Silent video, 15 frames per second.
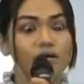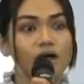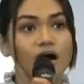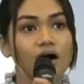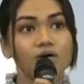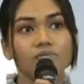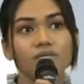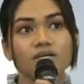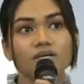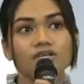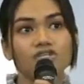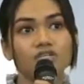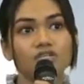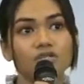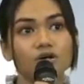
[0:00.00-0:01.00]
Are
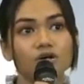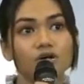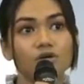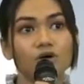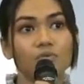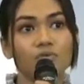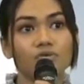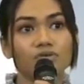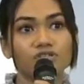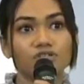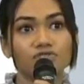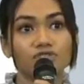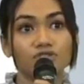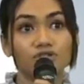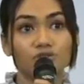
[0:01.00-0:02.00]
Malaysian conglomerates
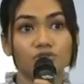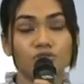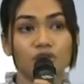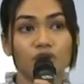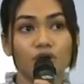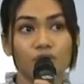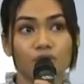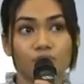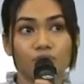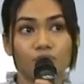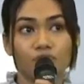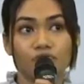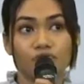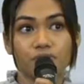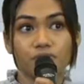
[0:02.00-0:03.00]
reducing carbon
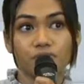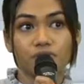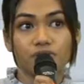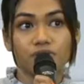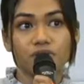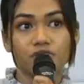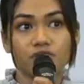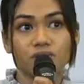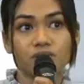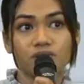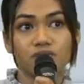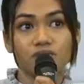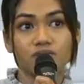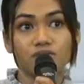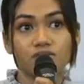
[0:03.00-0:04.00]
footprints of
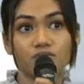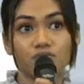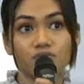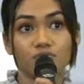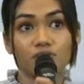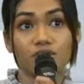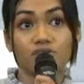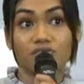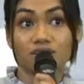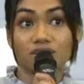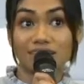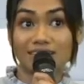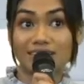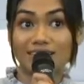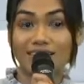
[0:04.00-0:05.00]
businesses through
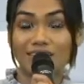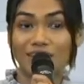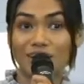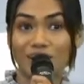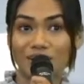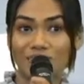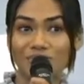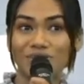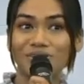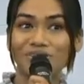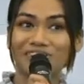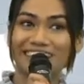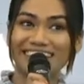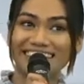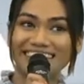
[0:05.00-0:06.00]
increasing carbon
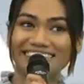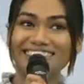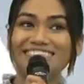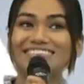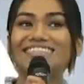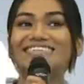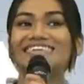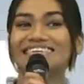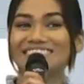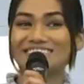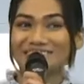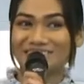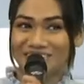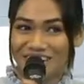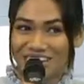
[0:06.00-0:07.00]
credits? It's
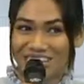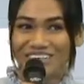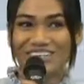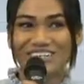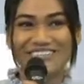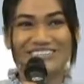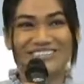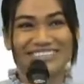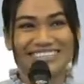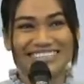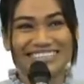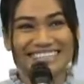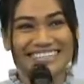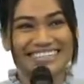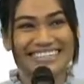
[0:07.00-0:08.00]
a very good
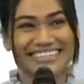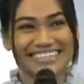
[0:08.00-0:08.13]
question.